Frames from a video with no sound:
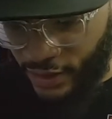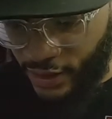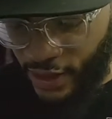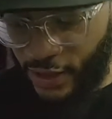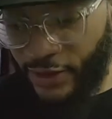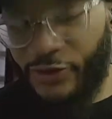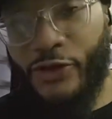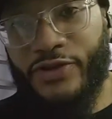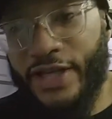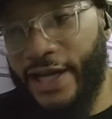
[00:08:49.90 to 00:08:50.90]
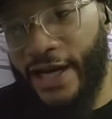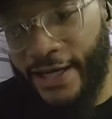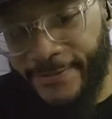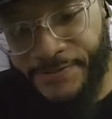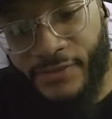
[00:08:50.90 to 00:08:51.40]
Oh, and they're using
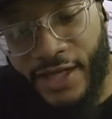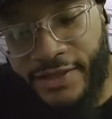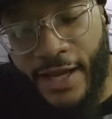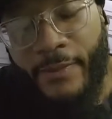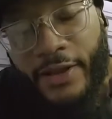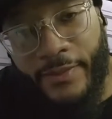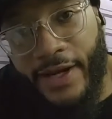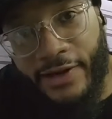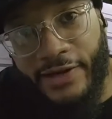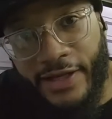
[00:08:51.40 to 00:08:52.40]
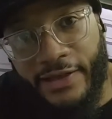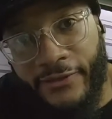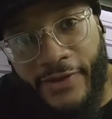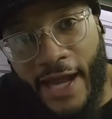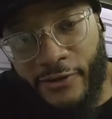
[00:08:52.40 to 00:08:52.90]
a 10 millimeter to get the
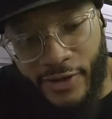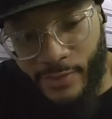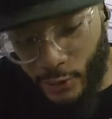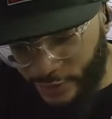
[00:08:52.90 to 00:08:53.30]
factory bolt